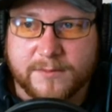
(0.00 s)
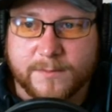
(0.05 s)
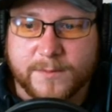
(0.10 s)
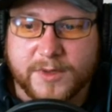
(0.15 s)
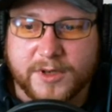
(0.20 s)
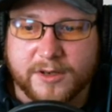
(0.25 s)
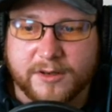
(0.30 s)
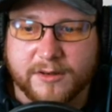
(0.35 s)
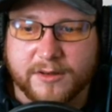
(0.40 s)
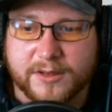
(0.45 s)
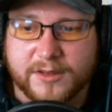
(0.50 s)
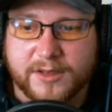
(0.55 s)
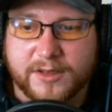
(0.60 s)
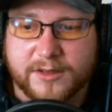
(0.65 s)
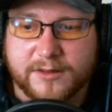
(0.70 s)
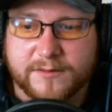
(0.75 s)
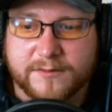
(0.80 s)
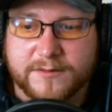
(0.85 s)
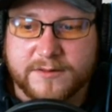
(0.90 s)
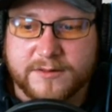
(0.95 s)
Put on our
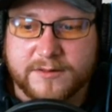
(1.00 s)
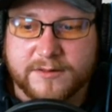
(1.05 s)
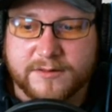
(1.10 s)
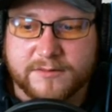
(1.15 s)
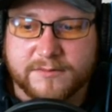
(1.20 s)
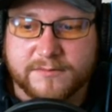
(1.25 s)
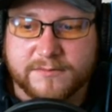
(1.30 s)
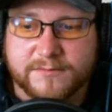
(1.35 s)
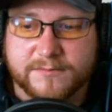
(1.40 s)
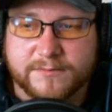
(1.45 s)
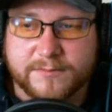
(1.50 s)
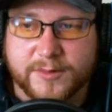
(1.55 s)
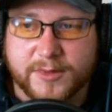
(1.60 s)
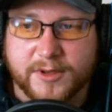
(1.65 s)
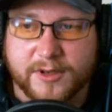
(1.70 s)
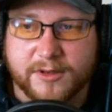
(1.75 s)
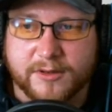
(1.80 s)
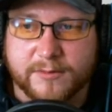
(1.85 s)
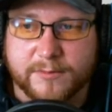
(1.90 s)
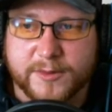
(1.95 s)
gloves,
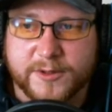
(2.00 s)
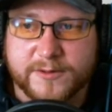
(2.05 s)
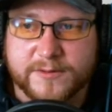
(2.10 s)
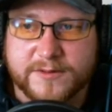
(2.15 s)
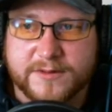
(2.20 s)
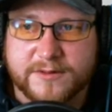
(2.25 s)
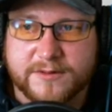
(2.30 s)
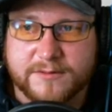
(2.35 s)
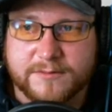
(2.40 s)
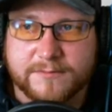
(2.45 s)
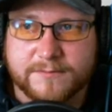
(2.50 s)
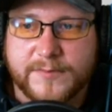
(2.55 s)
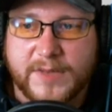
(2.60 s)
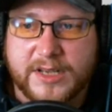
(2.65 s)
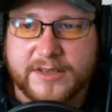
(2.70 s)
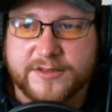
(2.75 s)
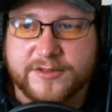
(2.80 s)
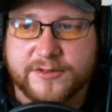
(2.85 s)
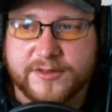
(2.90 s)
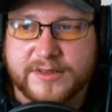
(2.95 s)
put on our boots.
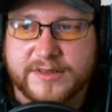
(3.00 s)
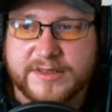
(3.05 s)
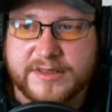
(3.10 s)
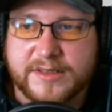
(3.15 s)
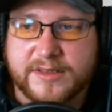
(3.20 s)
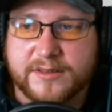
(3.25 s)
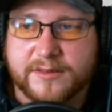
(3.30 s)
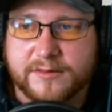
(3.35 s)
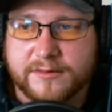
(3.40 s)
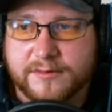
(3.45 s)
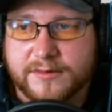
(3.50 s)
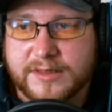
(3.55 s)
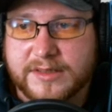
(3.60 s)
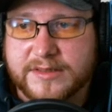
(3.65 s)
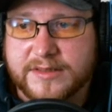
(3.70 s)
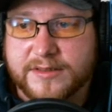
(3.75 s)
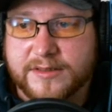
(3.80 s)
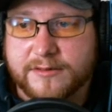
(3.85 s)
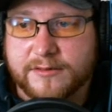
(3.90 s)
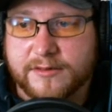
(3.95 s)
As you can see,
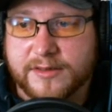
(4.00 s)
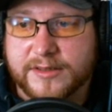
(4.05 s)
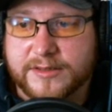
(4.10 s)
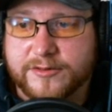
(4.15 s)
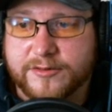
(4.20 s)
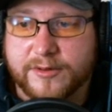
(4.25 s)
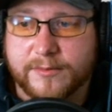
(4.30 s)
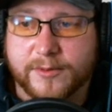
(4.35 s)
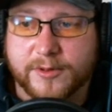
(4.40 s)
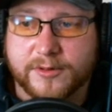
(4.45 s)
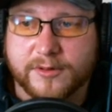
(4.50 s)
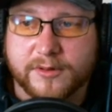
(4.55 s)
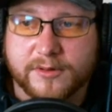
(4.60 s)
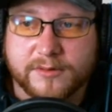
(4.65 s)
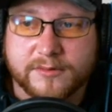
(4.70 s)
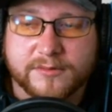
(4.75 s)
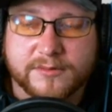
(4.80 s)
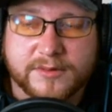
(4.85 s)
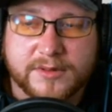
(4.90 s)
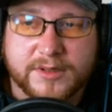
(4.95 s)
it's nearly tripled,
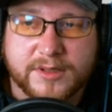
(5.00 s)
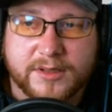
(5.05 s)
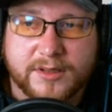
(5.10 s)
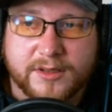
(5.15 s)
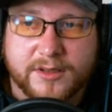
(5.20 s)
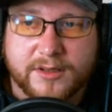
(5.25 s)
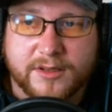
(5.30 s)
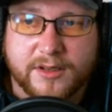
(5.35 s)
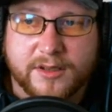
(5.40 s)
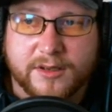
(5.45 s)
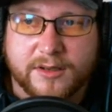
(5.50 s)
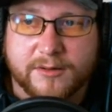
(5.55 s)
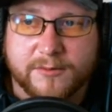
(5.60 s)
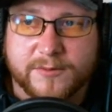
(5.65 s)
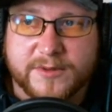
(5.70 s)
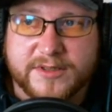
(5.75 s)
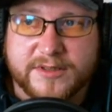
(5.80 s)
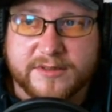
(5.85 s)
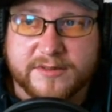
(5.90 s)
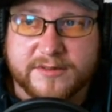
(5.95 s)

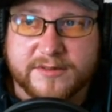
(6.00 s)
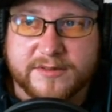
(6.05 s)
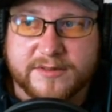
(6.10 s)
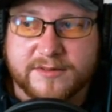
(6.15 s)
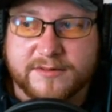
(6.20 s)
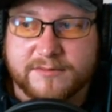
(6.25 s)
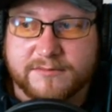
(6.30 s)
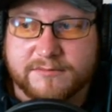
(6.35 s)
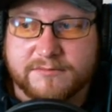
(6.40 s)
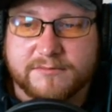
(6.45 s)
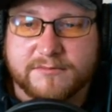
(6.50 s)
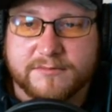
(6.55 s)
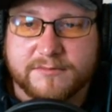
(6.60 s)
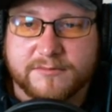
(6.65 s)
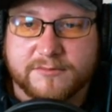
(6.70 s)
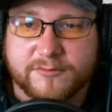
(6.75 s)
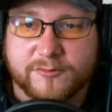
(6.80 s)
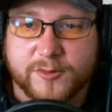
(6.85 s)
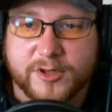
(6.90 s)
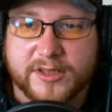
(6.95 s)
which is
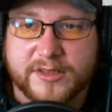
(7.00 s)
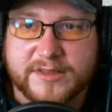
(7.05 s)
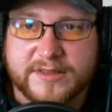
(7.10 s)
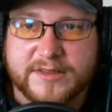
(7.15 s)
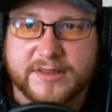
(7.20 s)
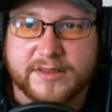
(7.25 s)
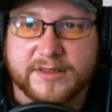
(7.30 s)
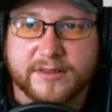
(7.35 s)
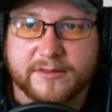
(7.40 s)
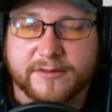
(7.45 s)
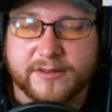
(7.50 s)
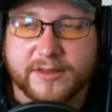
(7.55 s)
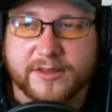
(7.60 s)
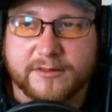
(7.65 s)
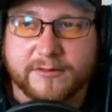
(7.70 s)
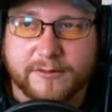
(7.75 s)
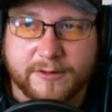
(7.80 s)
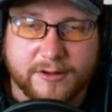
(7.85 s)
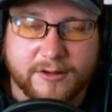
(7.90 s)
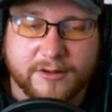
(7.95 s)
really
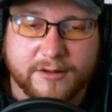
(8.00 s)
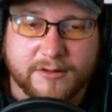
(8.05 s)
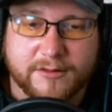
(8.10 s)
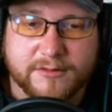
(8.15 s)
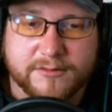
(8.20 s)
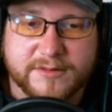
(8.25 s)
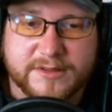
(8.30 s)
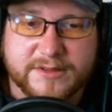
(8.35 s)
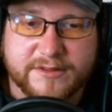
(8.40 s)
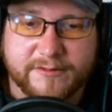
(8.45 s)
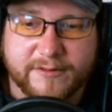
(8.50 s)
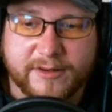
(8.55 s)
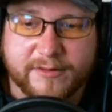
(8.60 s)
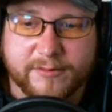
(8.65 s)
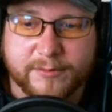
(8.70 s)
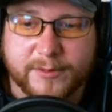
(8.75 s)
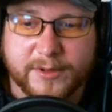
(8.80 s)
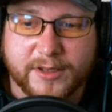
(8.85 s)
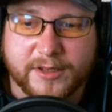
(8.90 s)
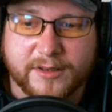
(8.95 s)
significant for our own
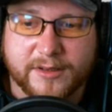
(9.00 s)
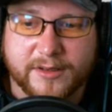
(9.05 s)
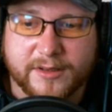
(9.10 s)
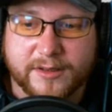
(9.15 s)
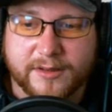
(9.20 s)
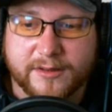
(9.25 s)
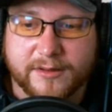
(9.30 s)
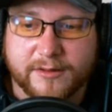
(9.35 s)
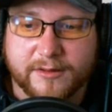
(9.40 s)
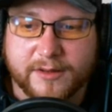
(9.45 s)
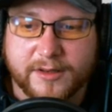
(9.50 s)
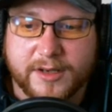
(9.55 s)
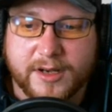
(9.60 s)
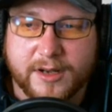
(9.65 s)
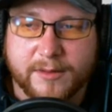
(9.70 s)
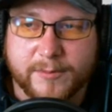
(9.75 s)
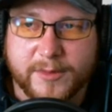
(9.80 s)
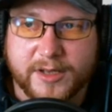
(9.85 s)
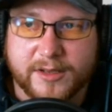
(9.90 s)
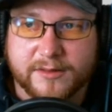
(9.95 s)
survivability and our
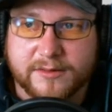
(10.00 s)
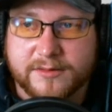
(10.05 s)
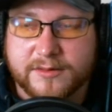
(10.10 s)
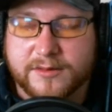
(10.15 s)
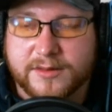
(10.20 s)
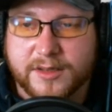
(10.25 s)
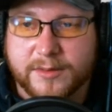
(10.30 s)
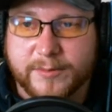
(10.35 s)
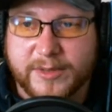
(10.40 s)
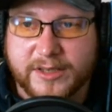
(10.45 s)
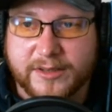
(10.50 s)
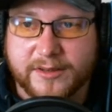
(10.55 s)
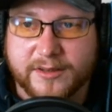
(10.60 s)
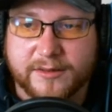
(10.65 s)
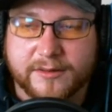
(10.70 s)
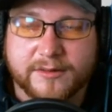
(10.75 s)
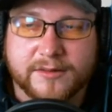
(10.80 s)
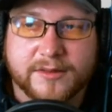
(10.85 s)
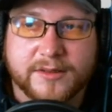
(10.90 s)
combat ability.